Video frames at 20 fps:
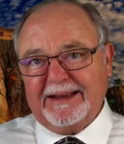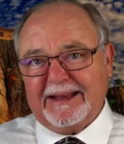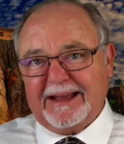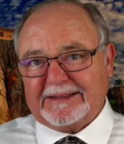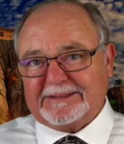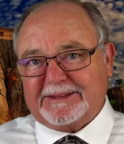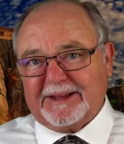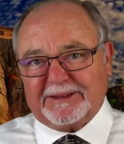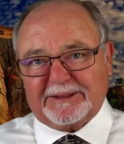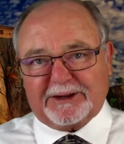
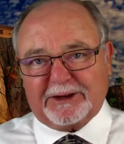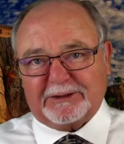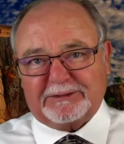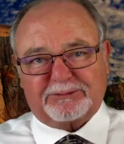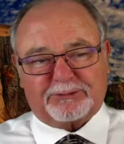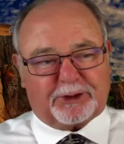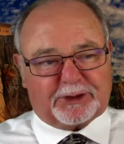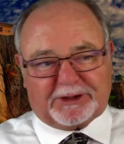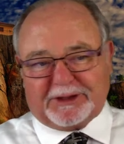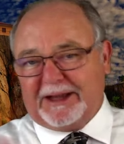It's in their
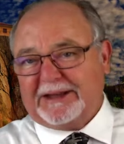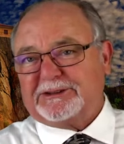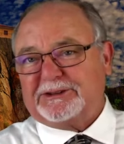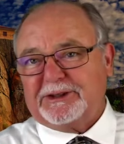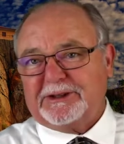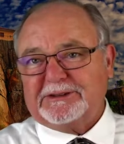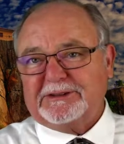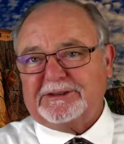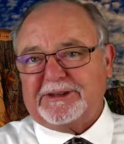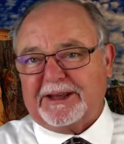
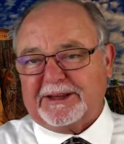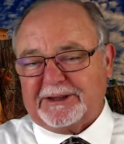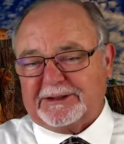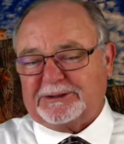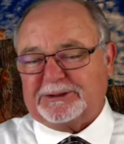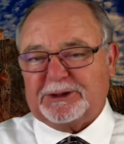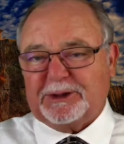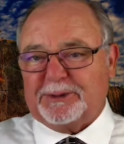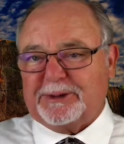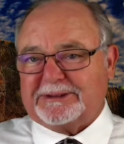traditions that
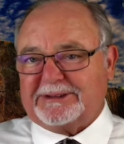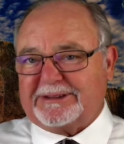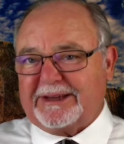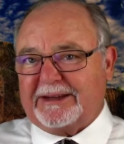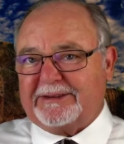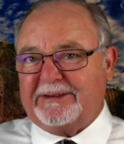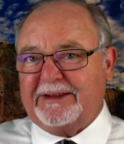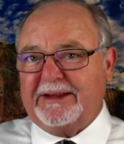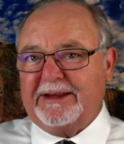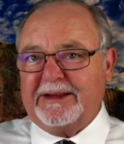Yeshua
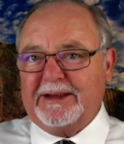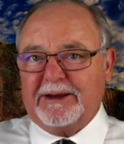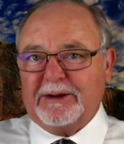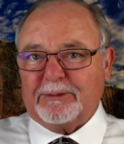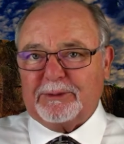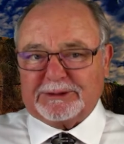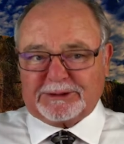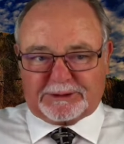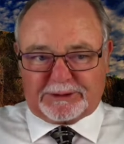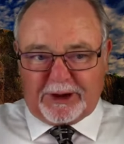said
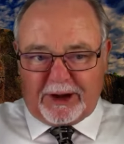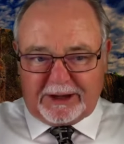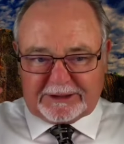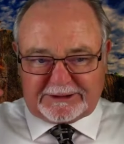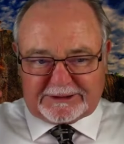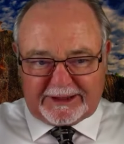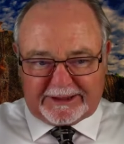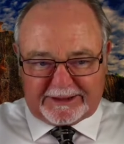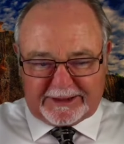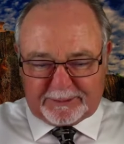was
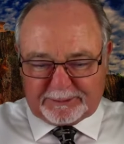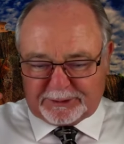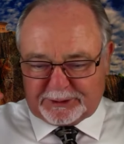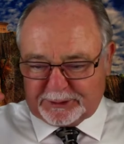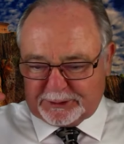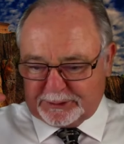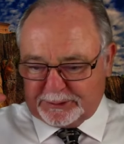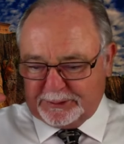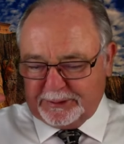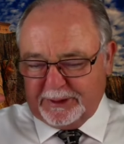causing them
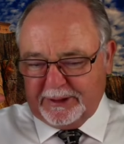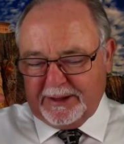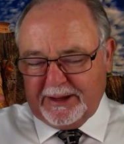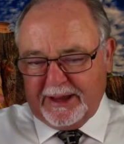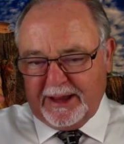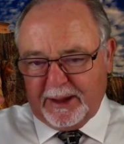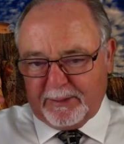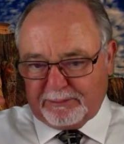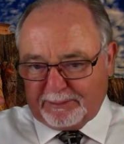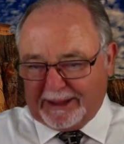to
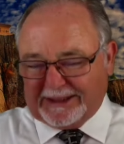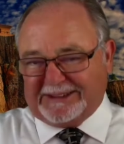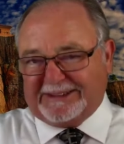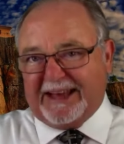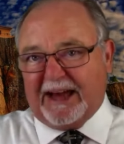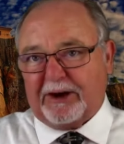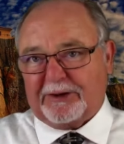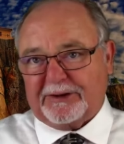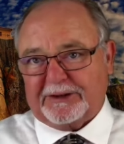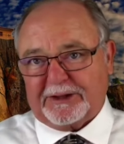miss
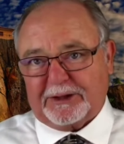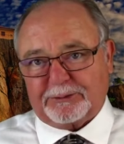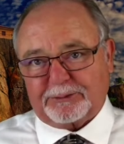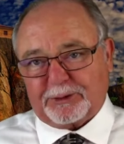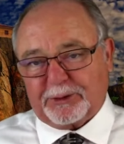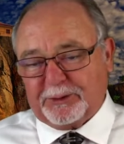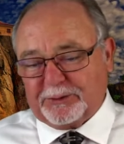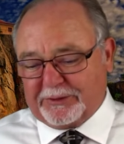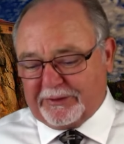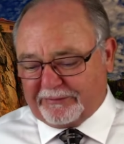out on the
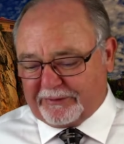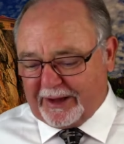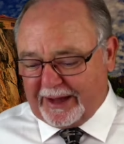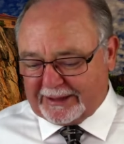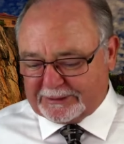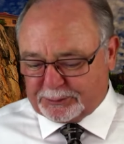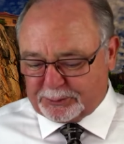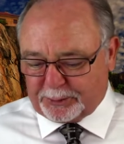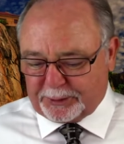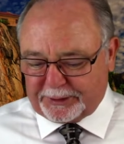truth of
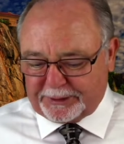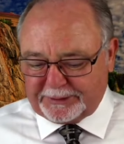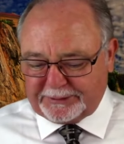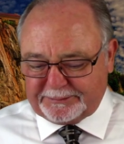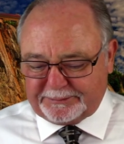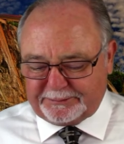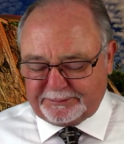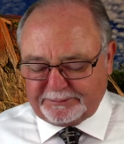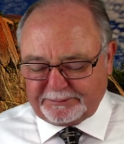God's word.